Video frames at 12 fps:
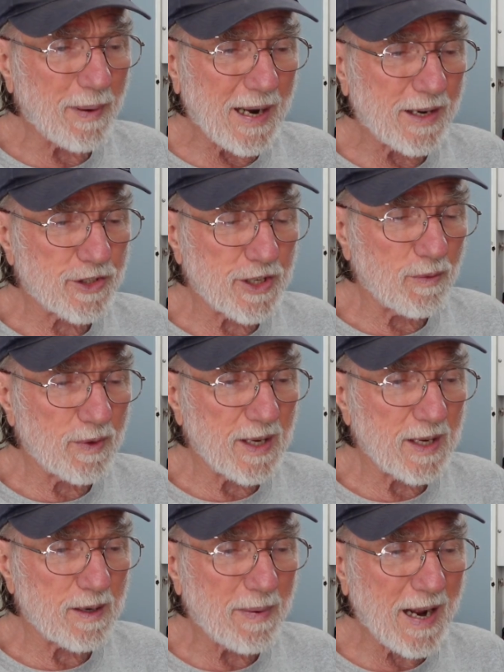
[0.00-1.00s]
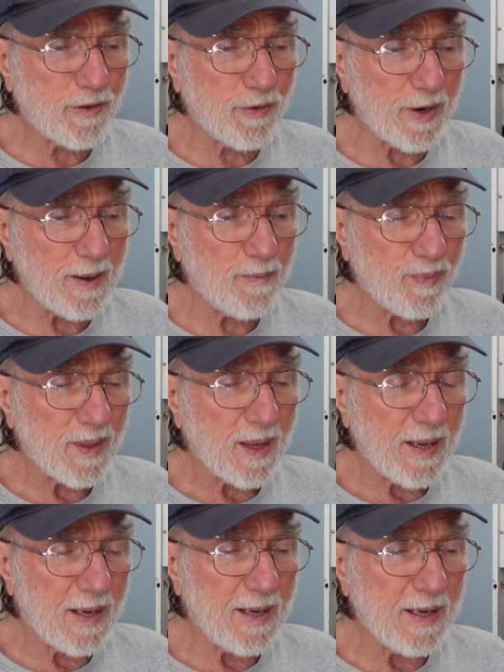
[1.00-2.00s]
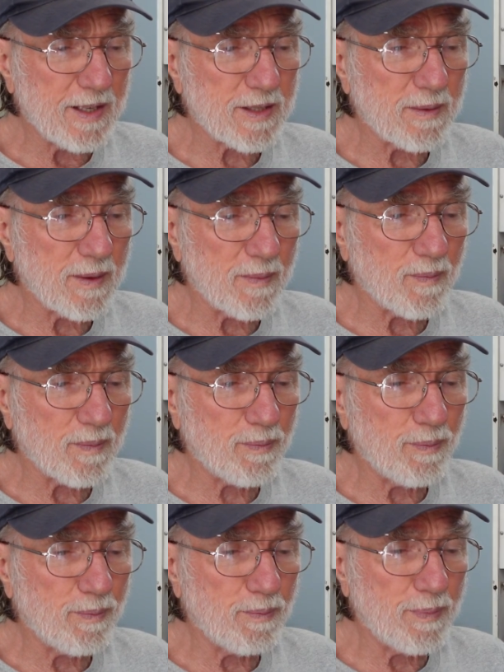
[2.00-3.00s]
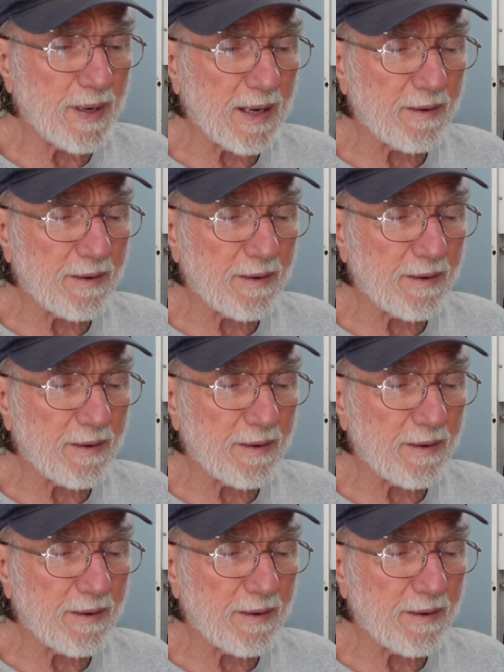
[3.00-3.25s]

balancing within the battery isn't being